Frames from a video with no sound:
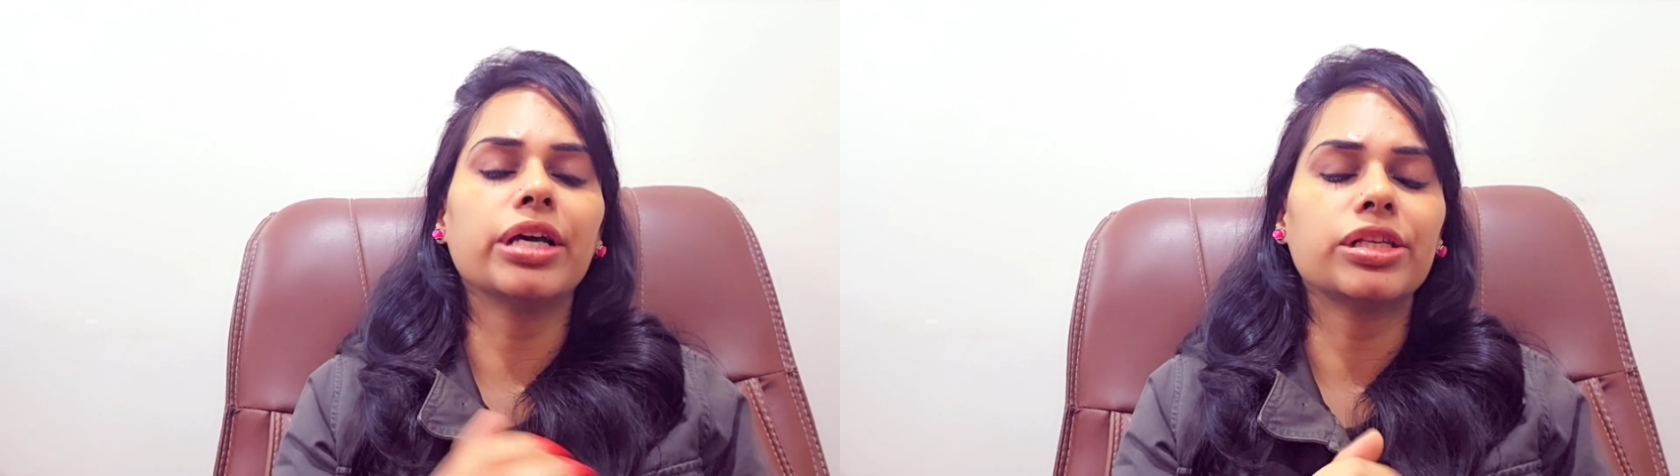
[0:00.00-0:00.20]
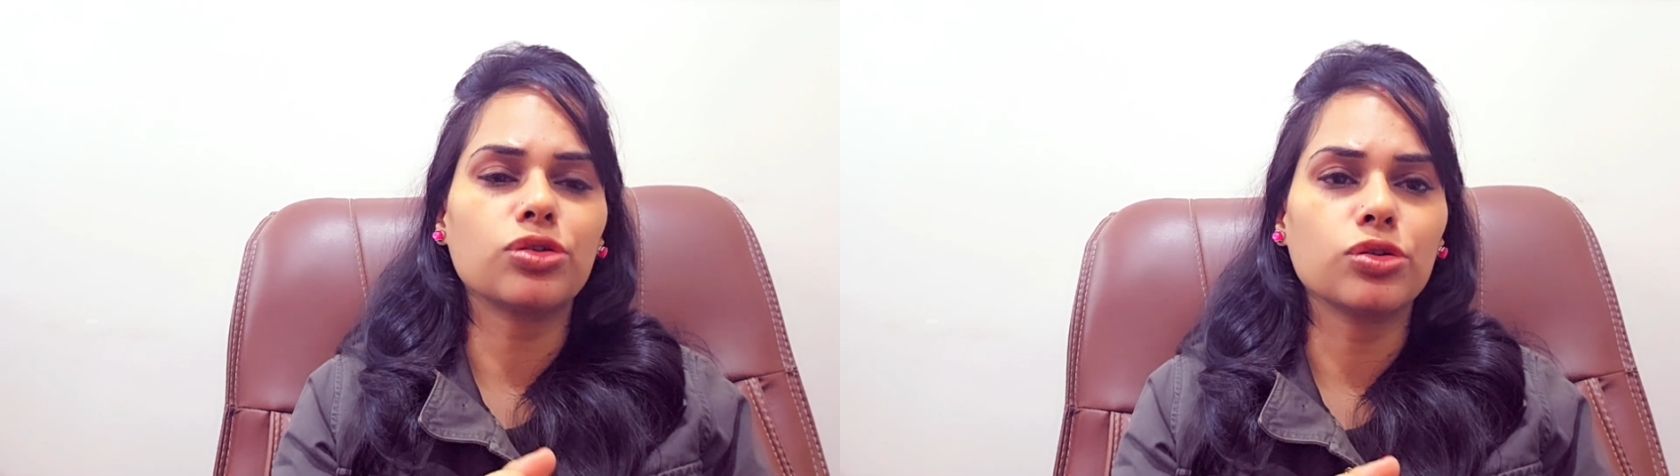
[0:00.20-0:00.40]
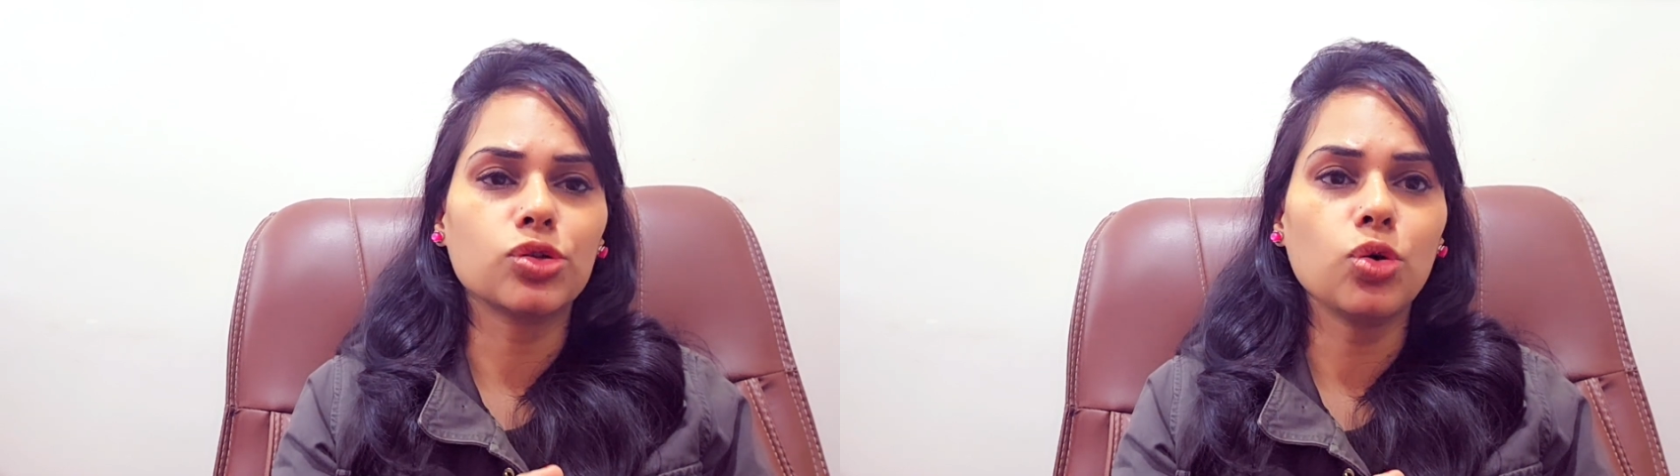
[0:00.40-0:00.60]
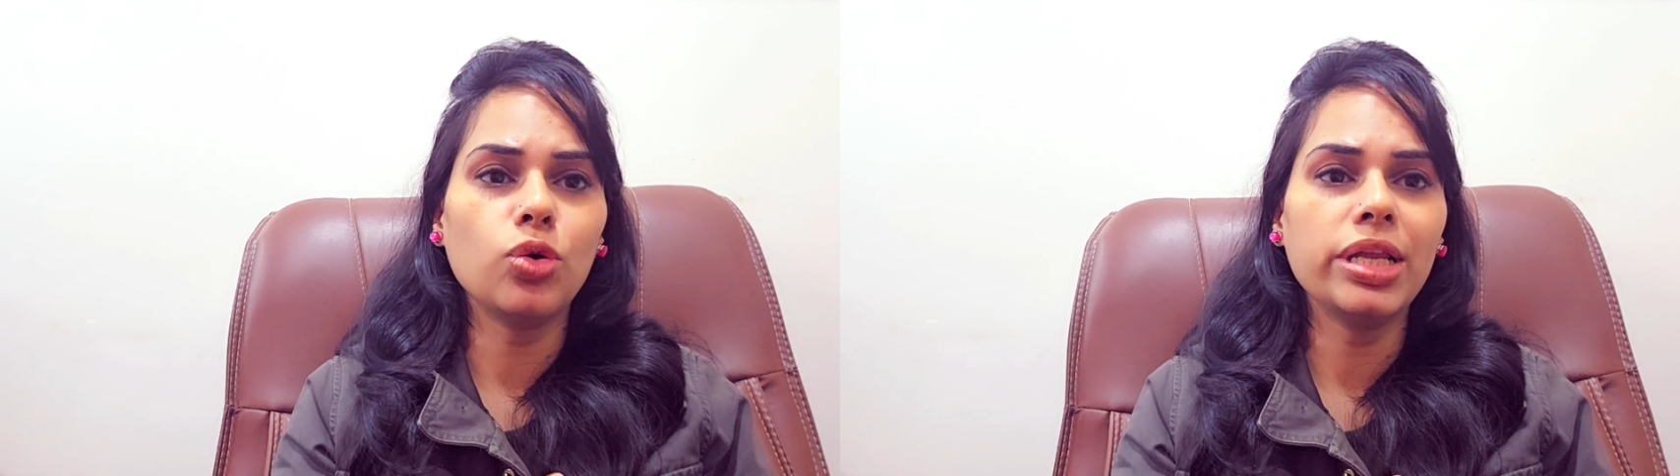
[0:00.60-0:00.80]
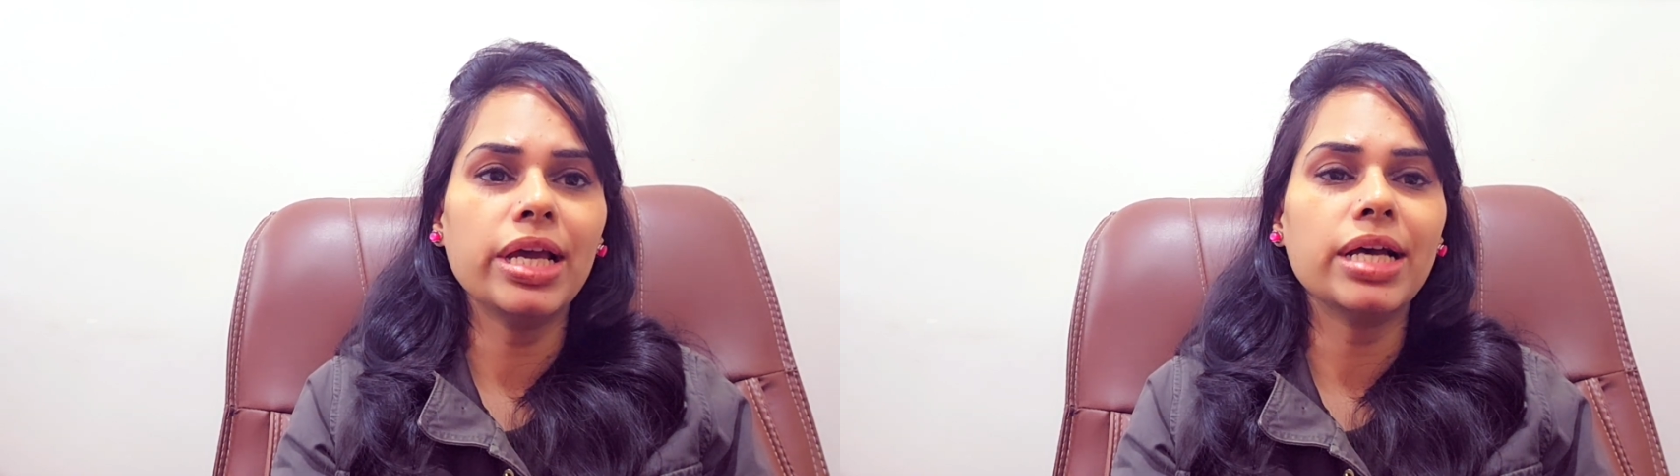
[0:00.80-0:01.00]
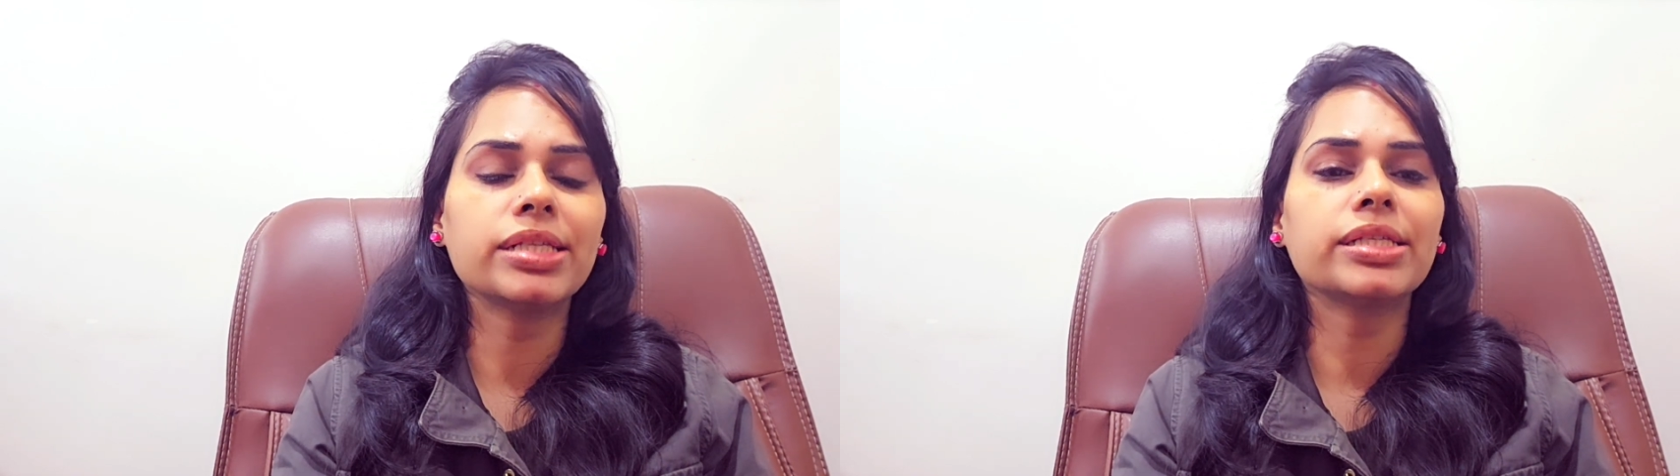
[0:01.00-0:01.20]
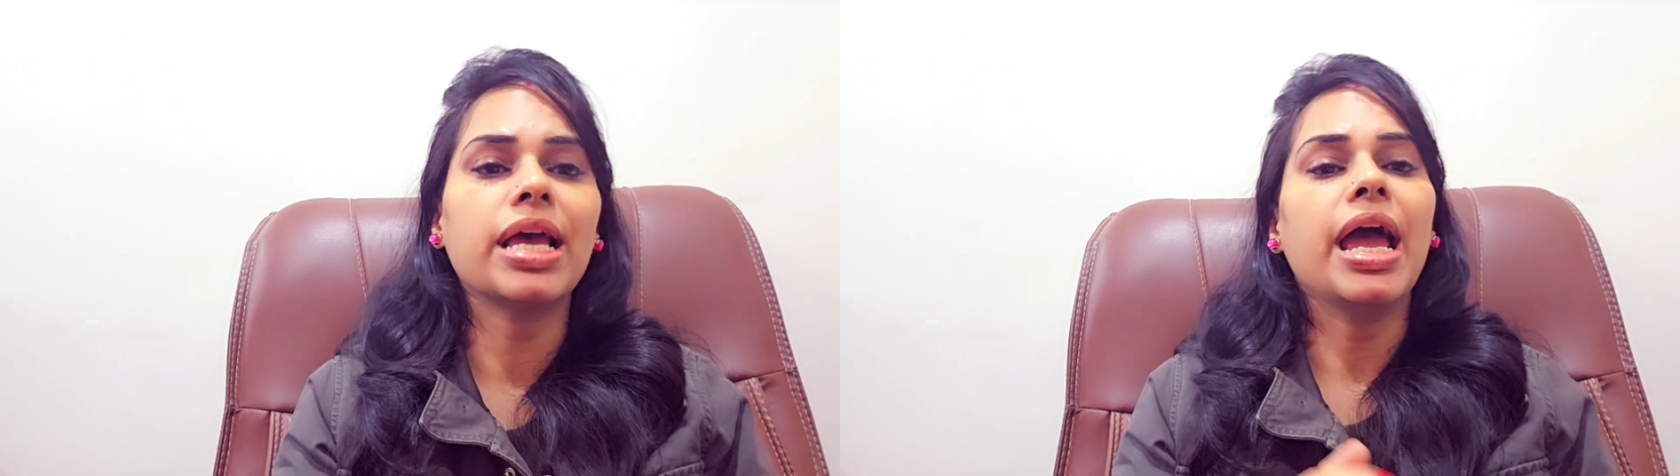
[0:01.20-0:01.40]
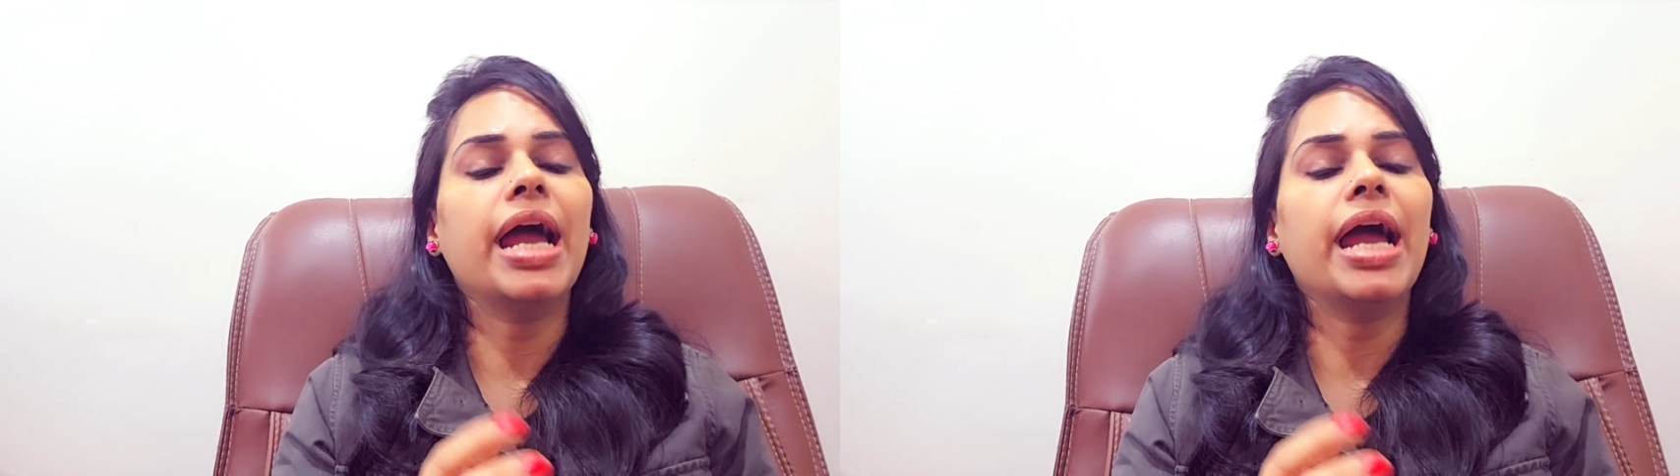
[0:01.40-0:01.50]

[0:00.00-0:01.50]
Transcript: gastrosoleus.